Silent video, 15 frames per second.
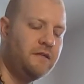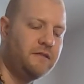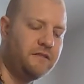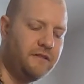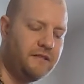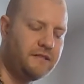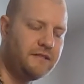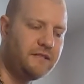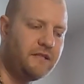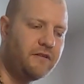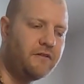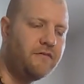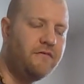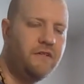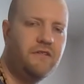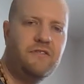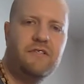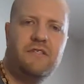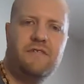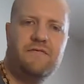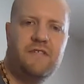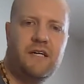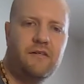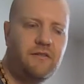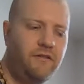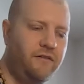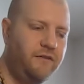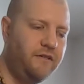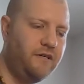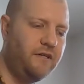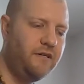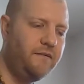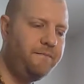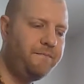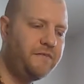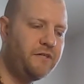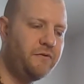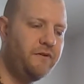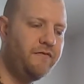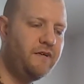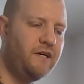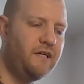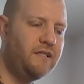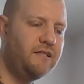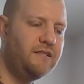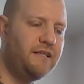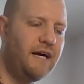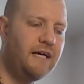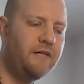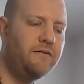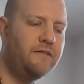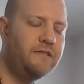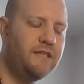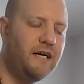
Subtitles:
So this is another version of Dagurugur. So we've got dagur